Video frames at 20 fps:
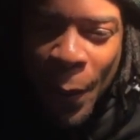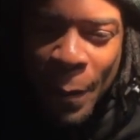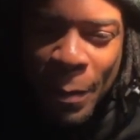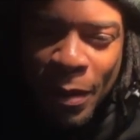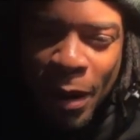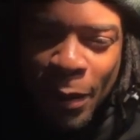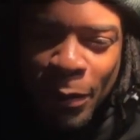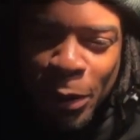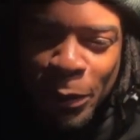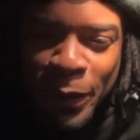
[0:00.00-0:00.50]

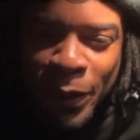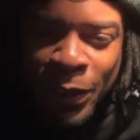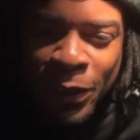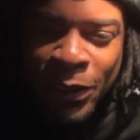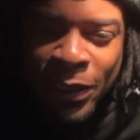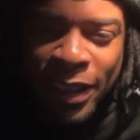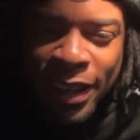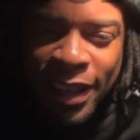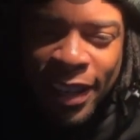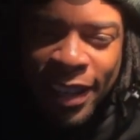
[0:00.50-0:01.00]
Bumblebee,
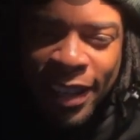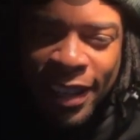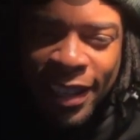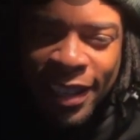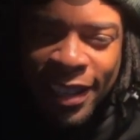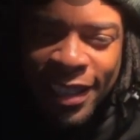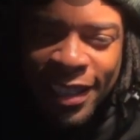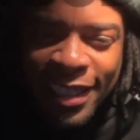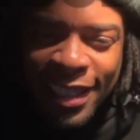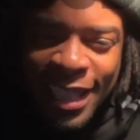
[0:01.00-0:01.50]
be
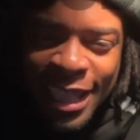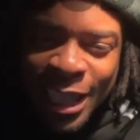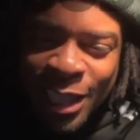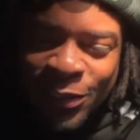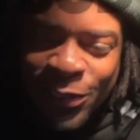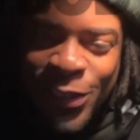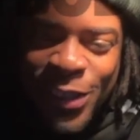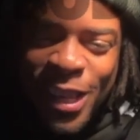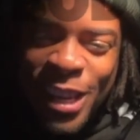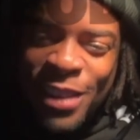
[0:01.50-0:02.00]

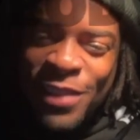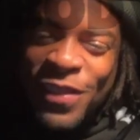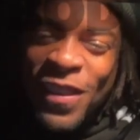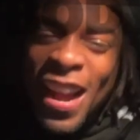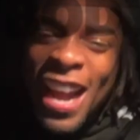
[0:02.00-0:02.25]
It's Freaky